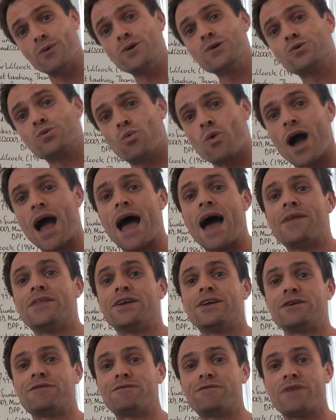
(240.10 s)
was where
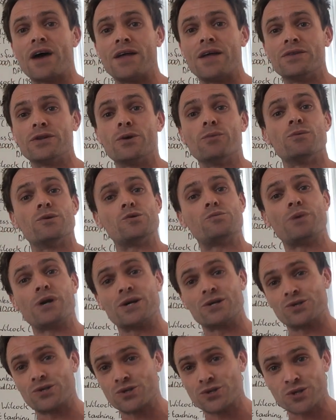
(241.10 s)
the defendant was
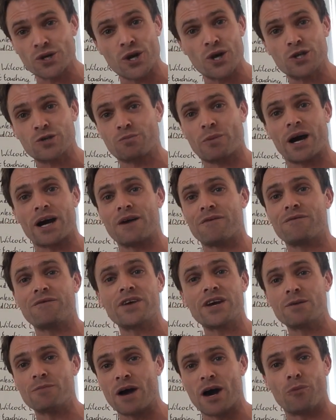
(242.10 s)
being searched by a
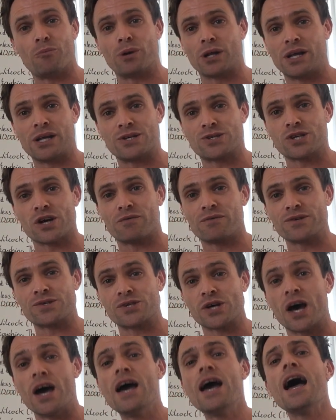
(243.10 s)
female police
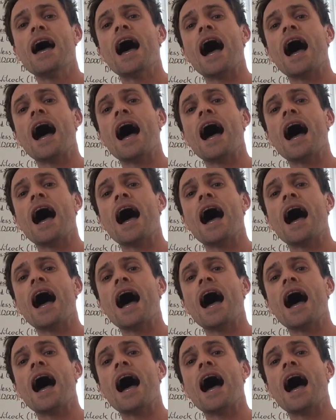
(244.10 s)
officer,